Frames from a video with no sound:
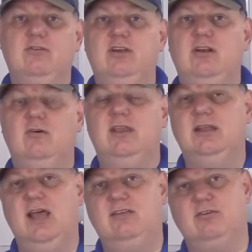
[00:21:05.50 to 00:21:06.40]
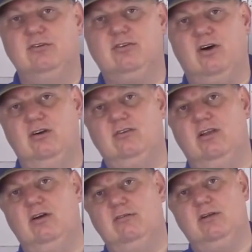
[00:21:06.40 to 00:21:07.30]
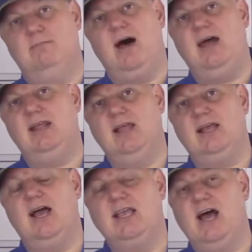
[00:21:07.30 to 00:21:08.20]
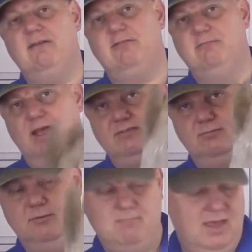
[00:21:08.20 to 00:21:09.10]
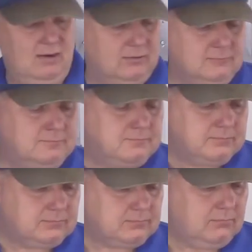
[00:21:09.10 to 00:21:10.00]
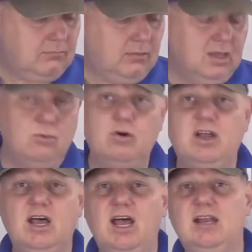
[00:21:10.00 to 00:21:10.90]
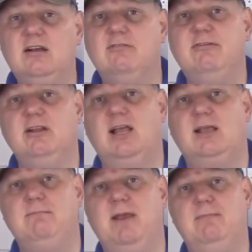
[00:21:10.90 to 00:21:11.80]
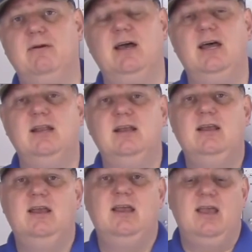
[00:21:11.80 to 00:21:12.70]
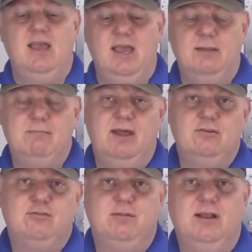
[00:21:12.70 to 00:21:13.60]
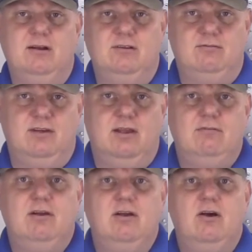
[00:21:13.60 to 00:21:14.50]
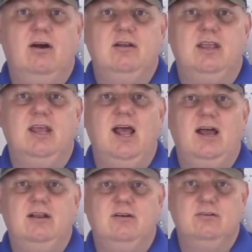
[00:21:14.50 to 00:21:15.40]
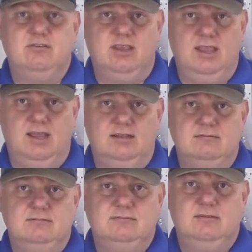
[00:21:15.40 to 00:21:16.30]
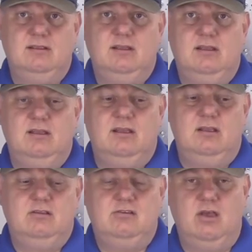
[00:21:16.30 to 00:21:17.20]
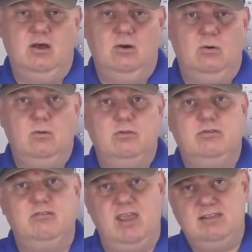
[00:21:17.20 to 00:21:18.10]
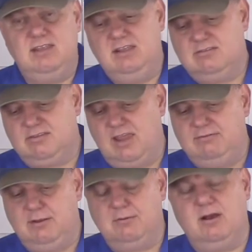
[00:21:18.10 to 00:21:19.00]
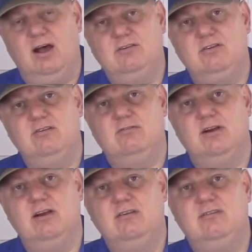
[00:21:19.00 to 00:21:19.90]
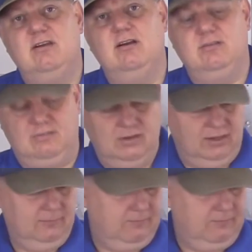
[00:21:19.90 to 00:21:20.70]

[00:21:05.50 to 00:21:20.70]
so you don't get nice little scars all over your body like I got from messing with metal. It will cut, it'll feel like a paper cut, and a metal splinter is very, very hard to get out of your skin. So take these safety precautions very seriously.